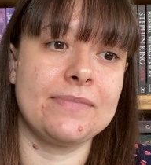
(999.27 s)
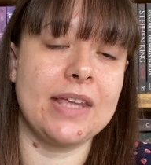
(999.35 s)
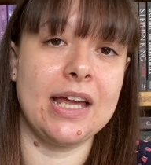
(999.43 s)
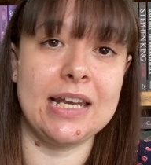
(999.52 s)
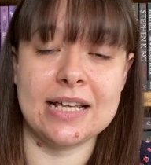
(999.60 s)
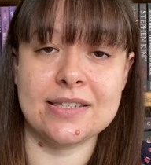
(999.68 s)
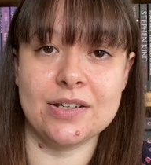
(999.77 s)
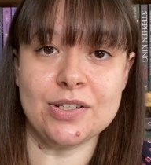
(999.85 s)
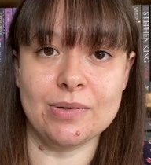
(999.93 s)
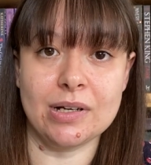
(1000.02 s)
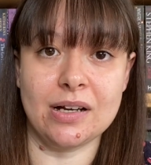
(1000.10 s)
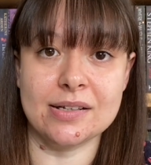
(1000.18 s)
a lesson
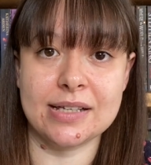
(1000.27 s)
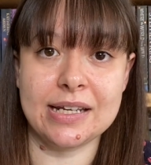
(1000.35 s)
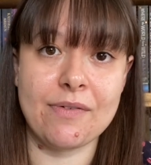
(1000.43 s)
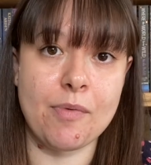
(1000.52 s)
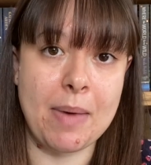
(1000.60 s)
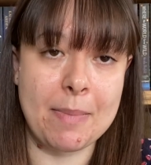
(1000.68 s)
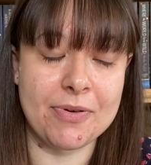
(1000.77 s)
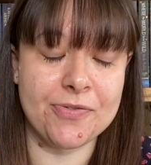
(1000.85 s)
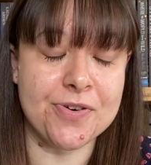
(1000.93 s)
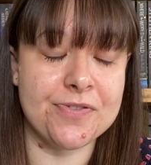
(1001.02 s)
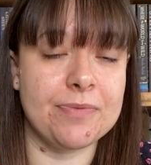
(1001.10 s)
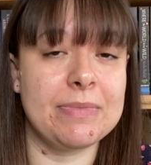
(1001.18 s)
to a class I'd never met
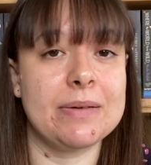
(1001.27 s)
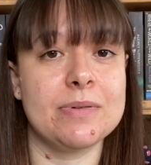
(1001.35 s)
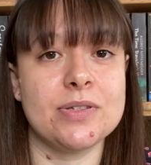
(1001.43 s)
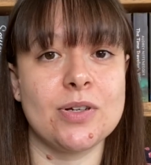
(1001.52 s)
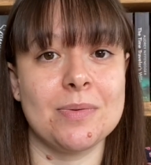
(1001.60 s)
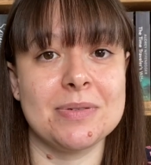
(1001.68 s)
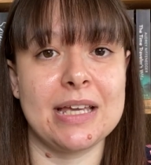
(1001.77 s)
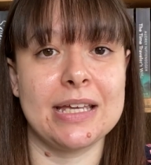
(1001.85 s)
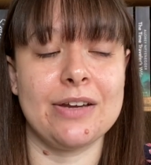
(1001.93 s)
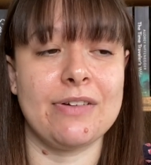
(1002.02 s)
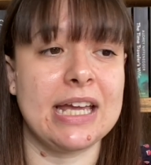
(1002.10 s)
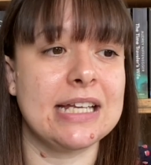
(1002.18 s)
before. For me, it was top set
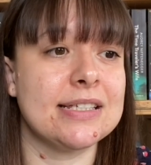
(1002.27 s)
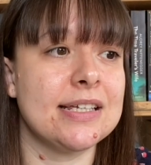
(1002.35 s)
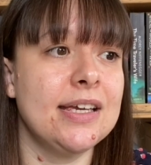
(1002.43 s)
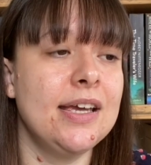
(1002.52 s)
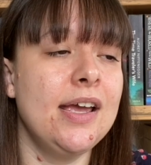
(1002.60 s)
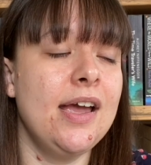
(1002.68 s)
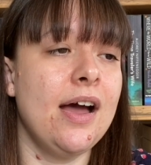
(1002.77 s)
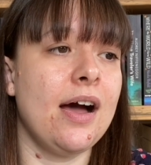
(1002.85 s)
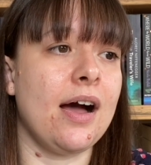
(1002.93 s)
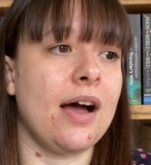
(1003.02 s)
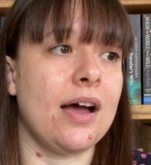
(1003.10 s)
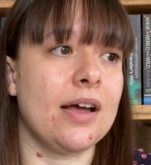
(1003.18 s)
year 8.
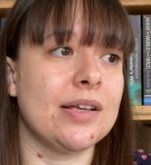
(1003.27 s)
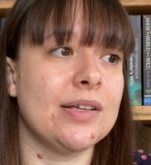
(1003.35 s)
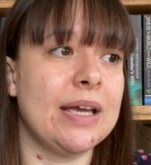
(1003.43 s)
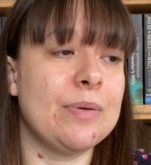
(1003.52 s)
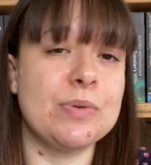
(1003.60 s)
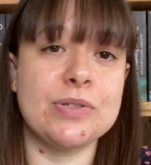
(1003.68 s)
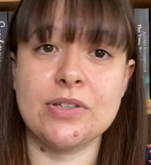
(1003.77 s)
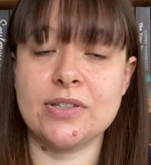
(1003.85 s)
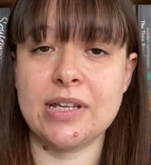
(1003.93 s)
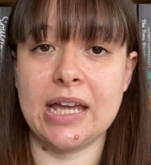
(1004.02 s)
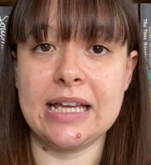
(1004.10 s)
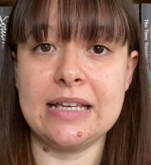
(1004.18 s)
It was
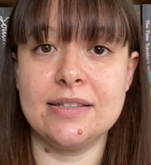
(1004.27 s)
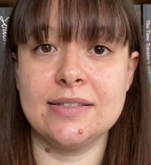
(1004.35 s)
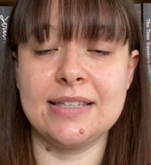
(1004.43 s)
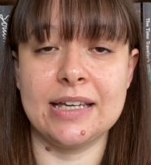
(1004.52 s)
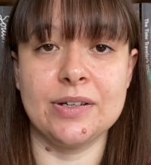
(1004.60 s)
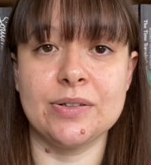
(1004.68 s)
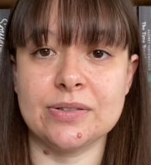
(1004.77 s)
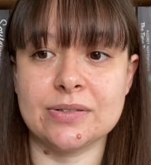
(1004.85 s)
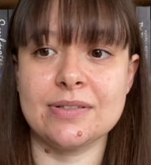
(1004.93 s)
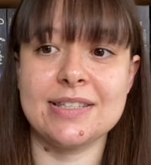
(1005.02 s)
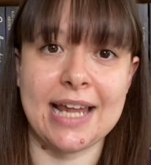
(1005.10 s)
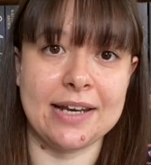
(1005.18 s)
just a single
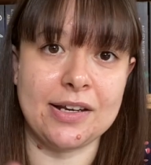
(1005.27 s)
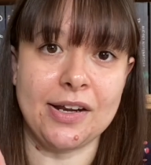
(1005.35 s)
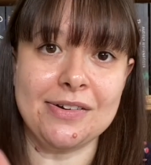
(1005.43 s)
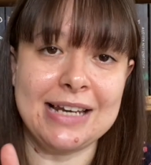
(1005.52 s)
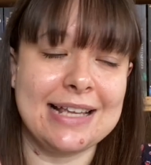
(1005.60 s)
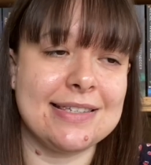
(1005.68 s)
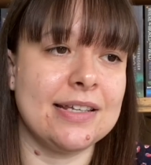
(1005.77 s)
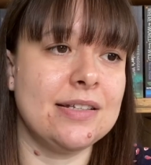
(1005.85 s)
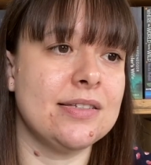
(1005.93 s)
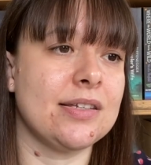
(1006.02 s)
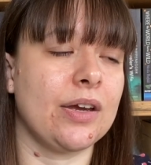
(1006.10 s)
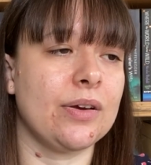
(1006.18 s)
standalone lesson.
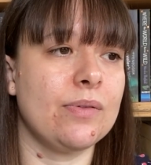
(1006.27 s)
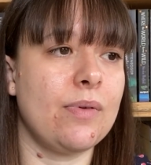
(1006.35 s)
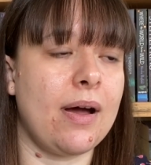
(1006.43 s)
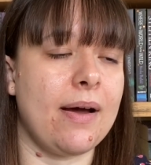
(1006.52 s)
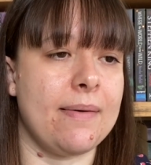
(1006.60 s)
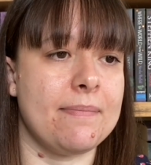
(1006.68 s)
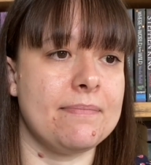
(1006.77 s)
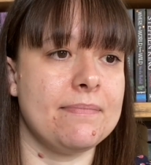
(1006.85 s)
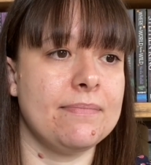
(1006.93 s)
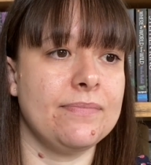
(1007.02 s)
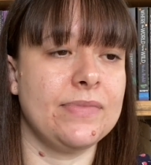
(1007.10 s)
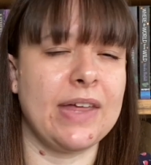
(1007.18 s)
So
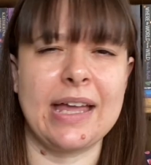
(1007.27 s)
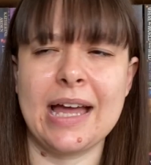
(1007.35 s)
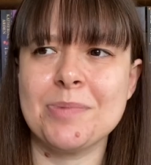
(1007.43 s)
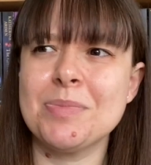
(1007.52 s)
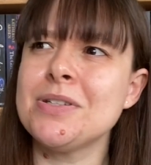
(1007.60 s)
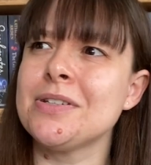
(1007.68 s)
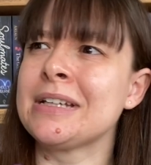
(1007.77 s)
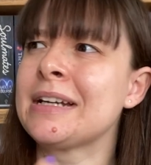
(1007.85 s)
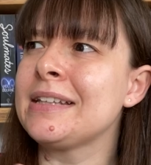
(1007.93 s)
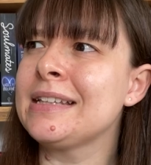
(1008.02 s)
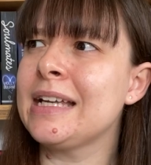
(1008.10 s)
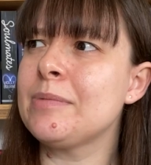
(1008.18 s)
they had been doing, I
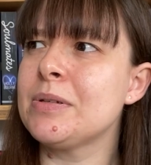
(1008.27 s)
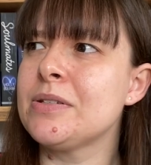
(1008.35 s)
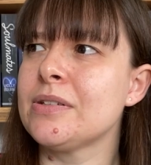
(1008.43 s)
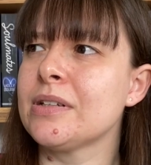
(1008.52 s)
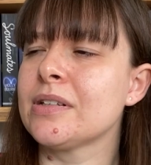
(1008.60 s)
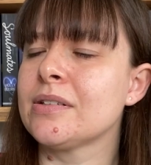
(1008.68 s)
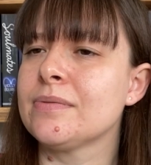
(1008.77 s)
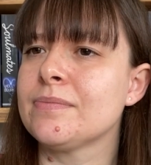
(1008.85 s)
think they'd been doing